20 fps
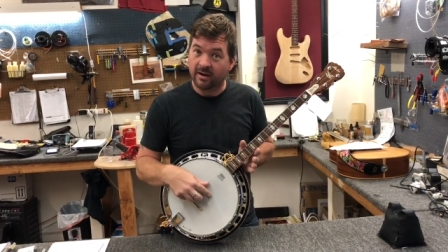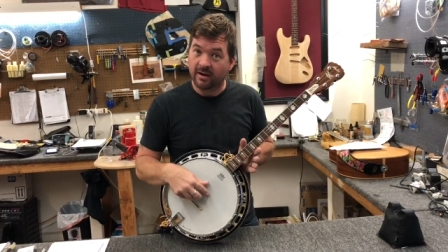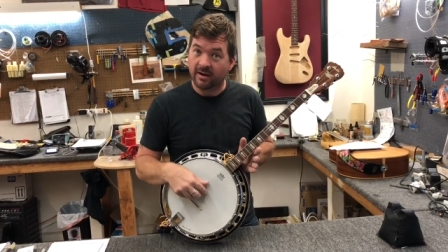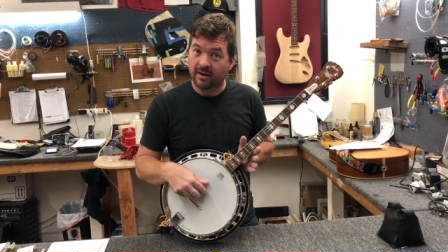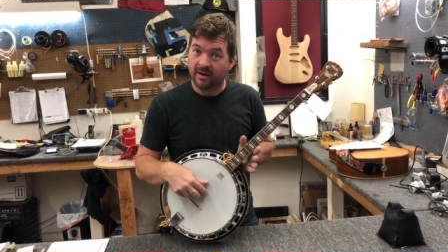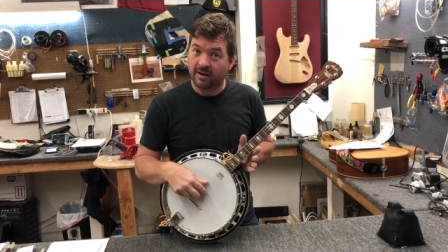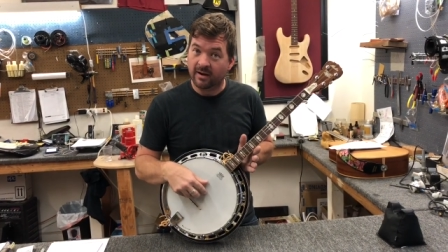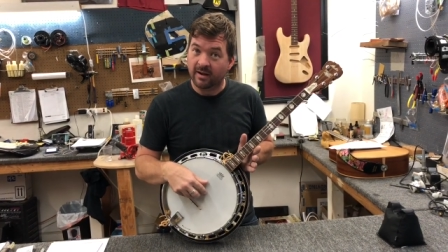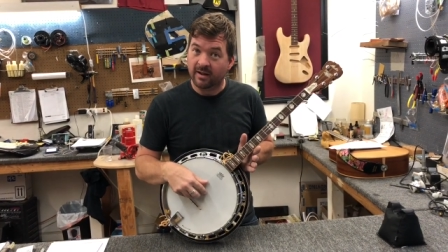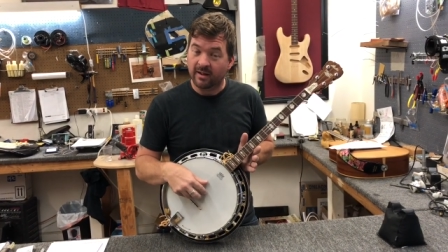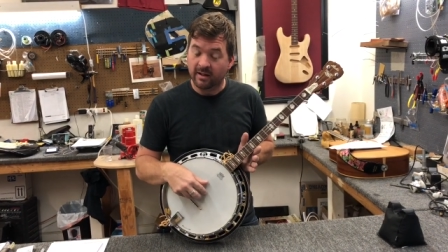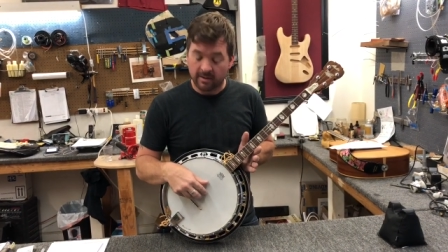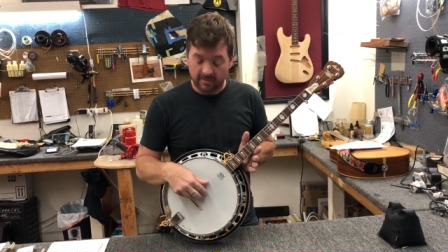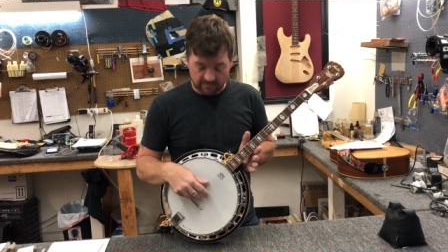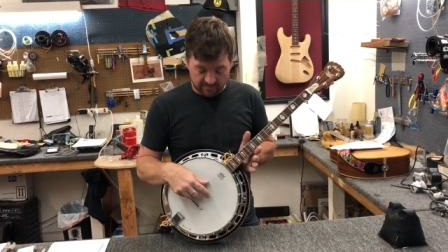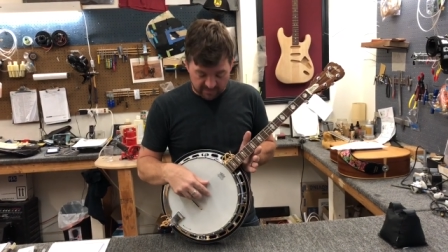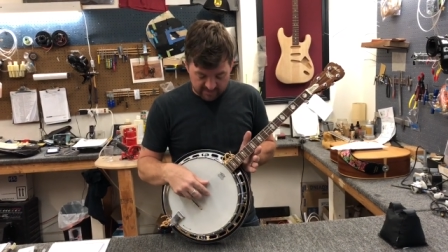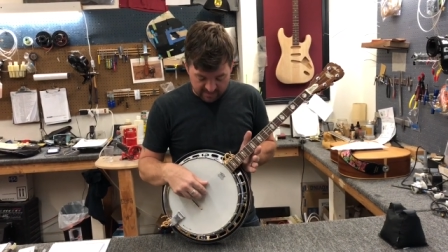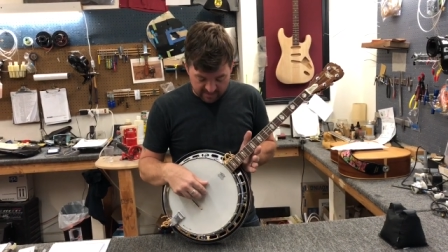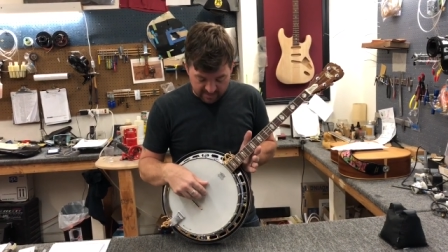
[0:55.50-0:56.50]

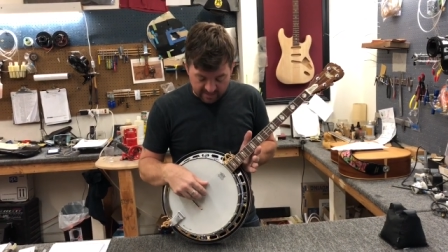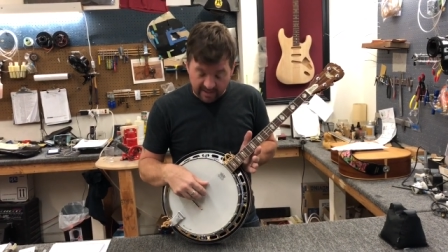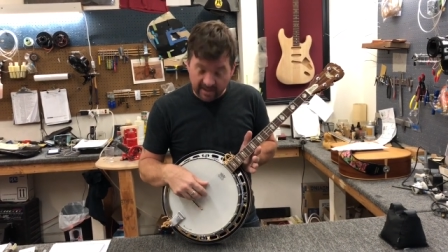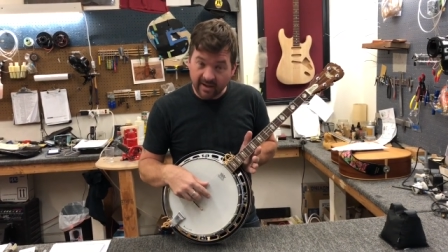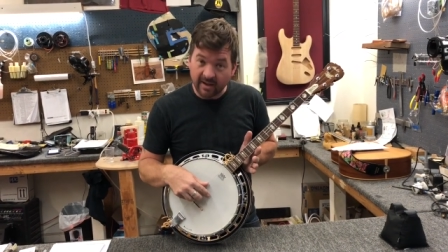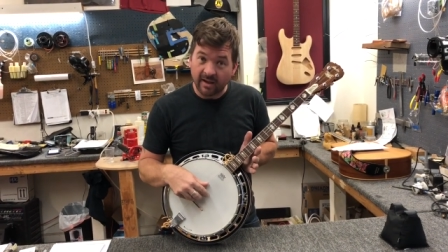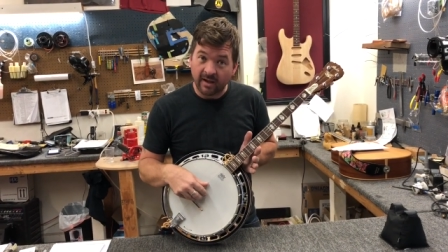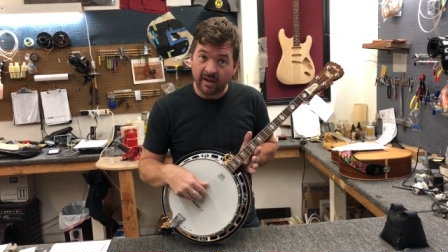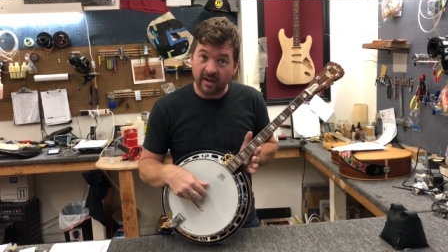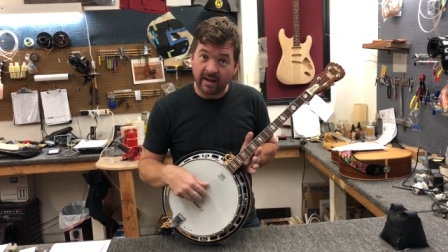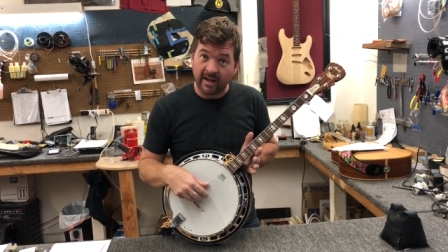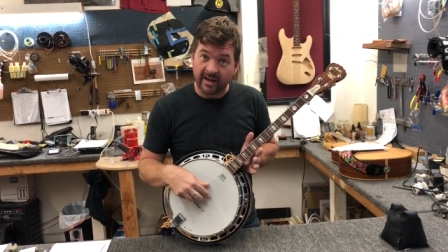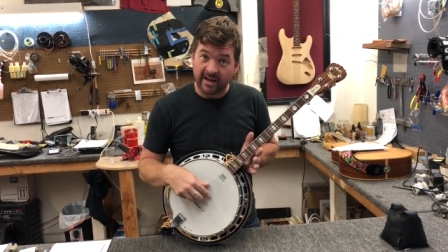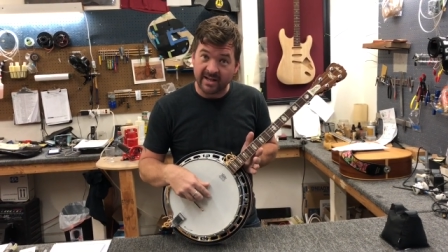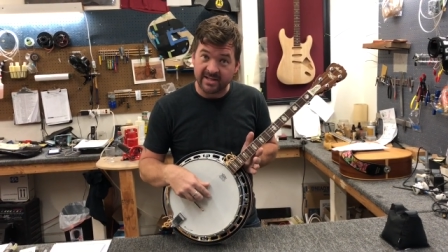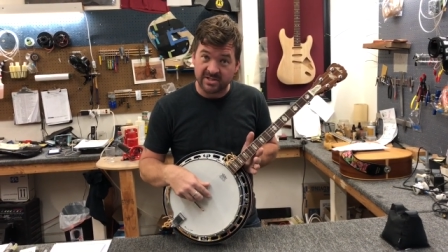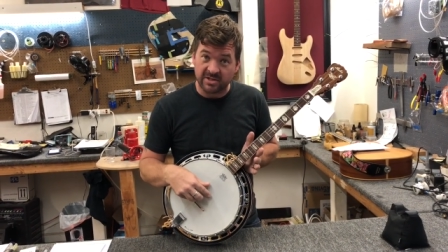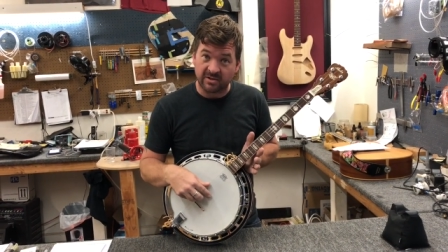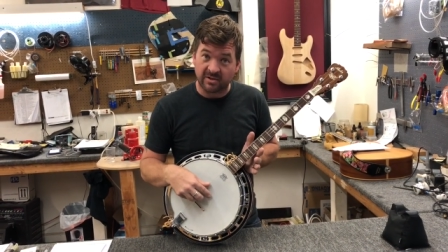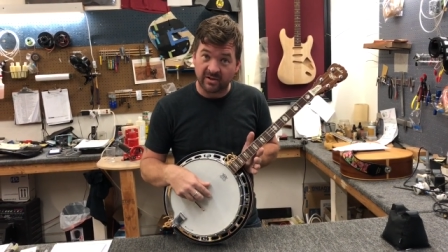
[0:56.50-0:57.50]
And
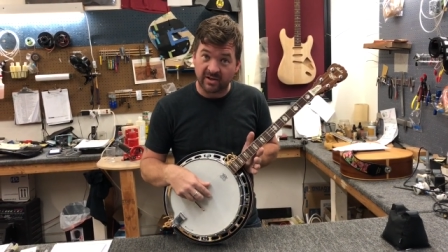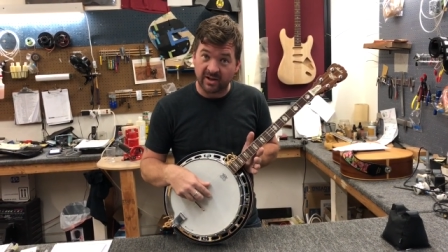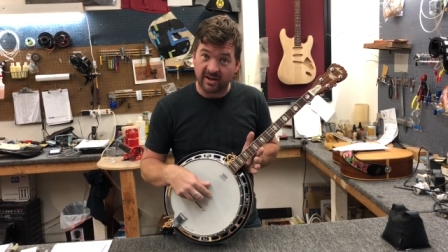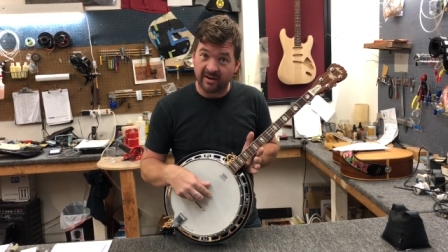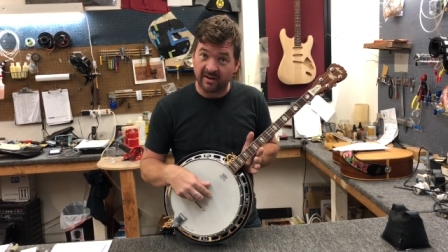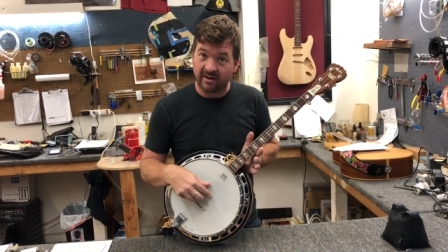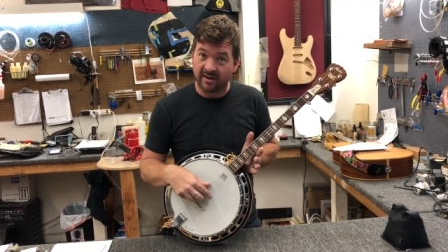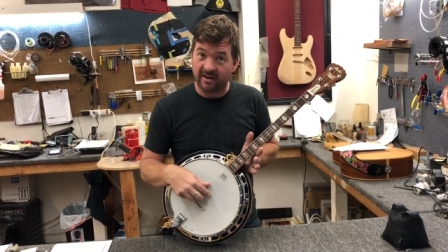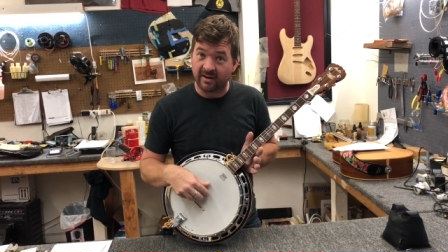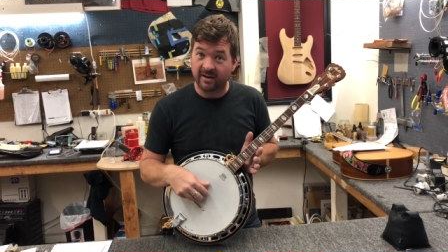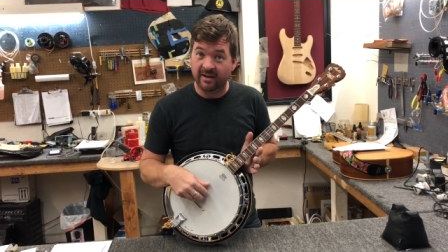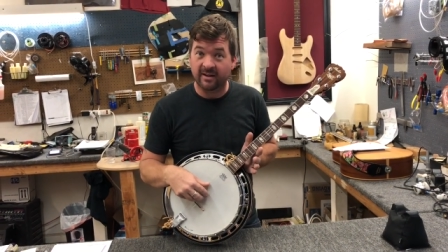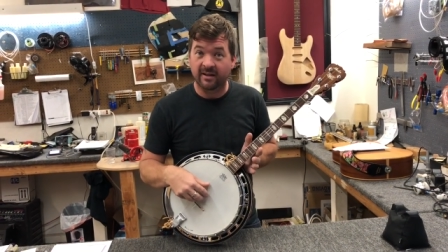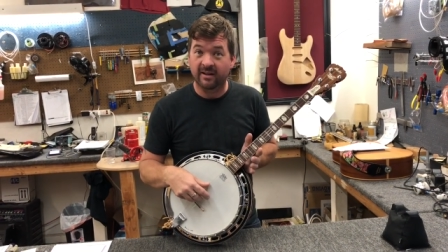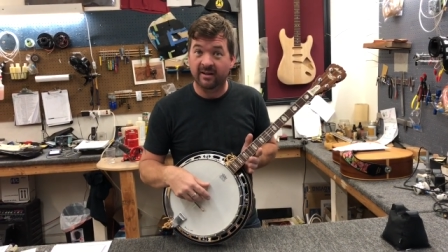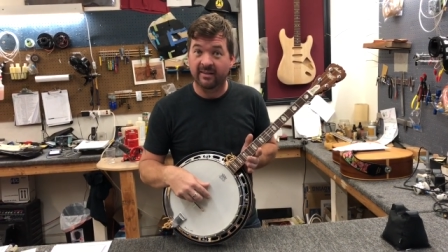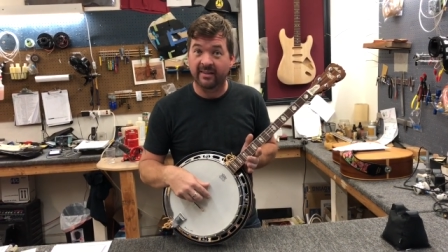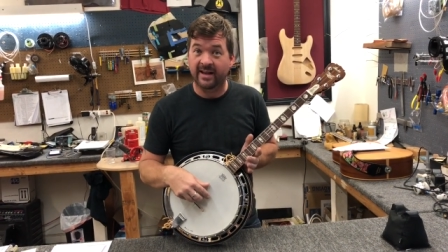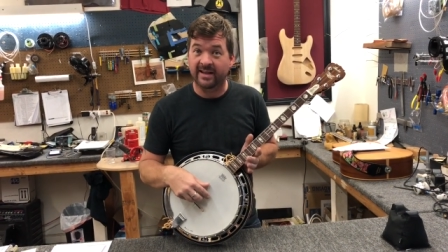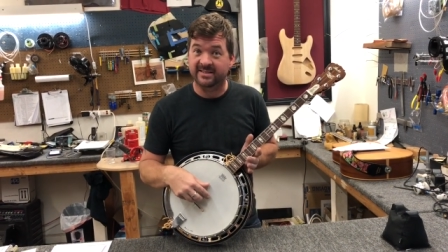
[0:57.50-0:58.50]
as you can hear,
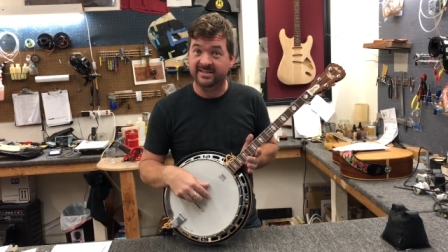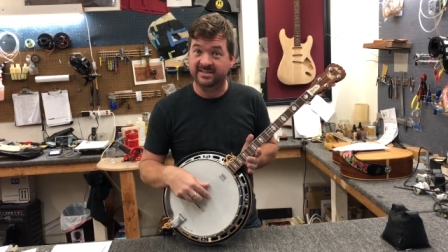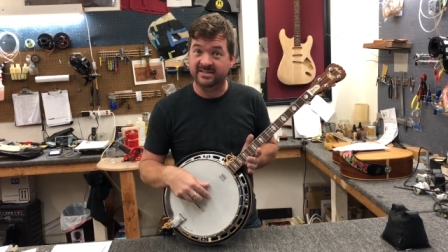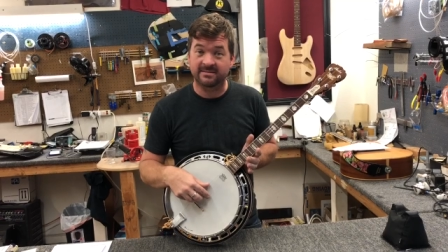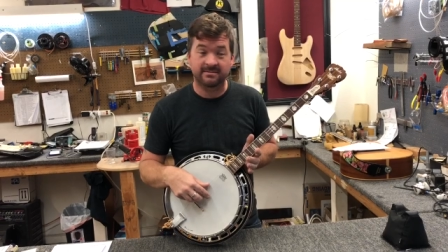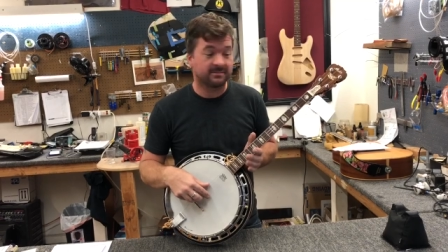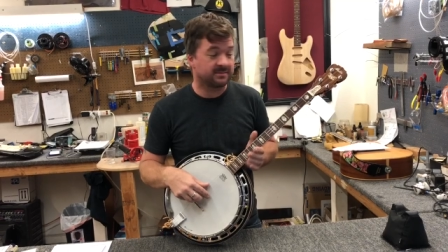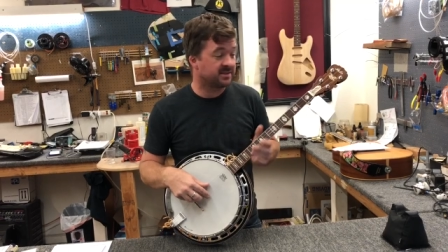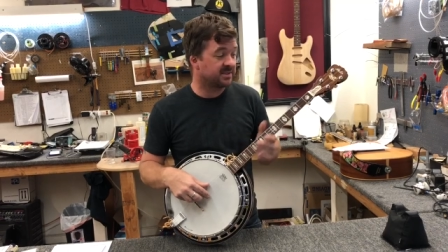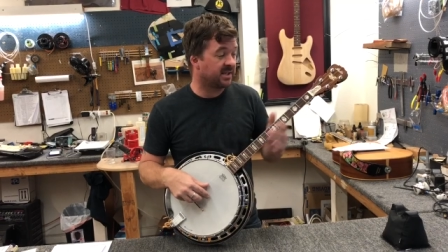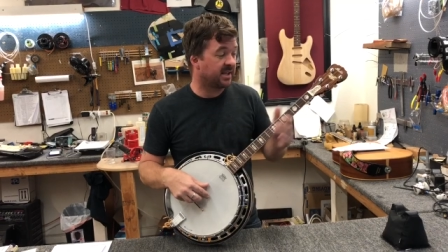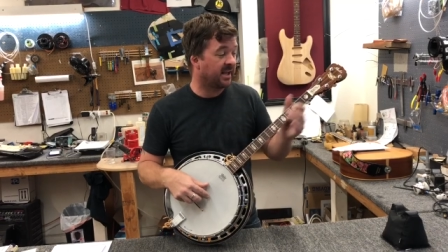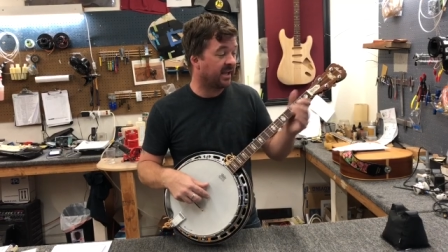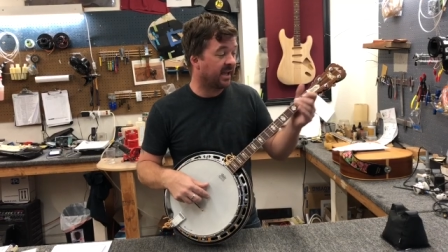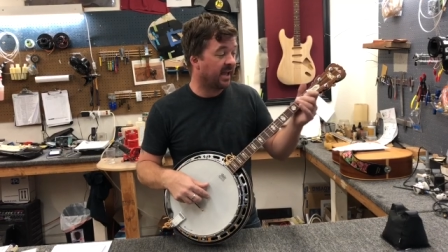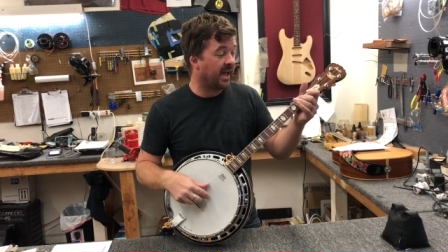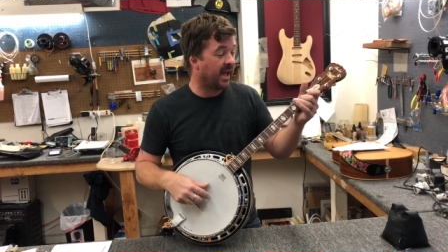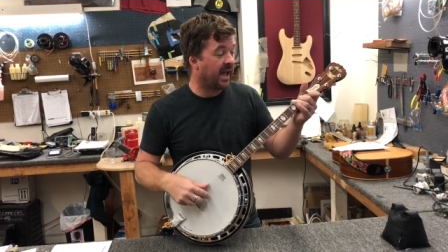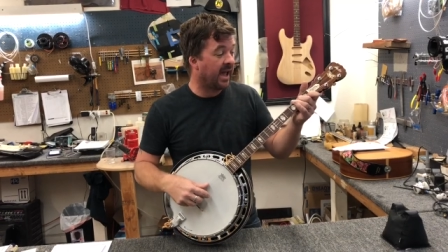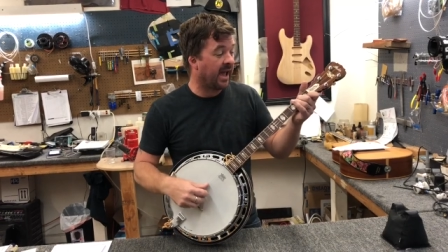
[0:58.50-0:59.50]
that's sitting
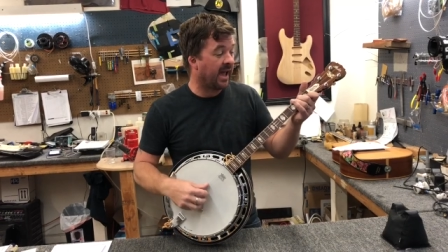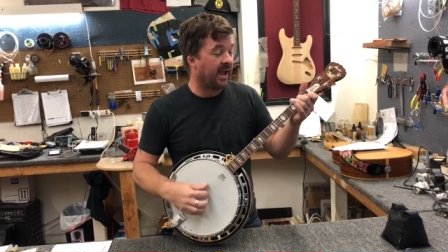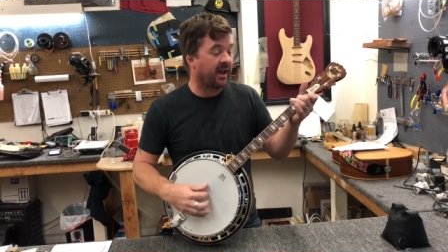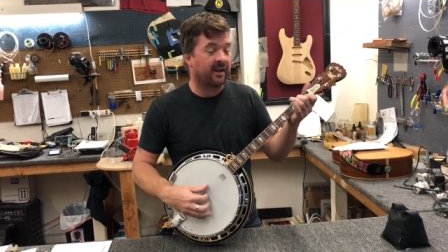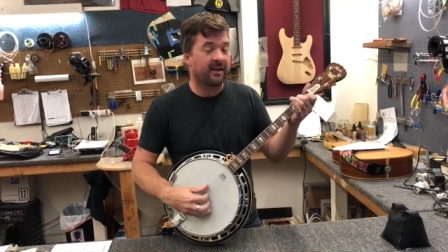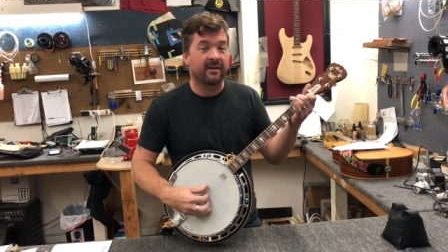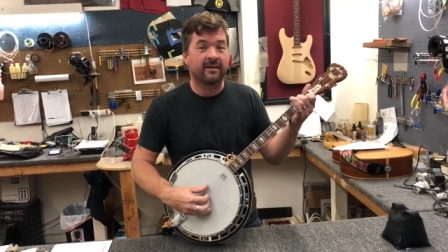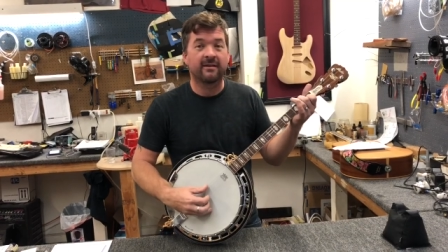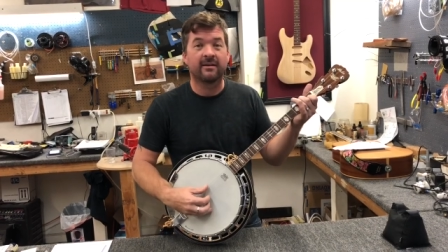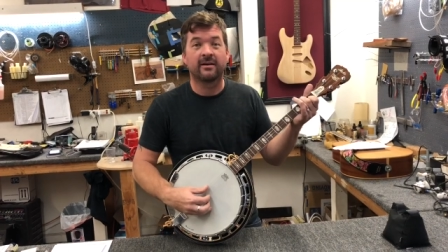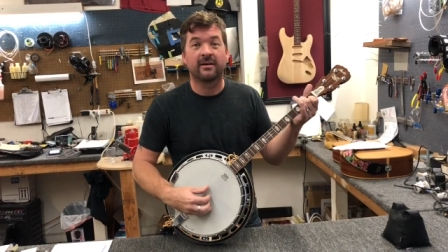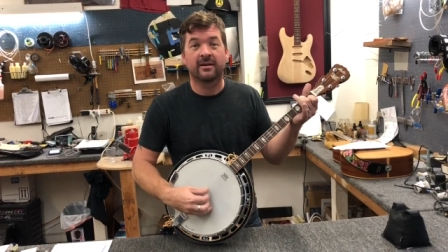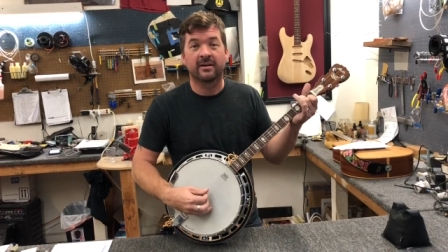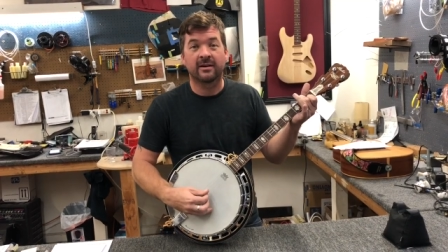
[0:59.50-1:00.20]
at A.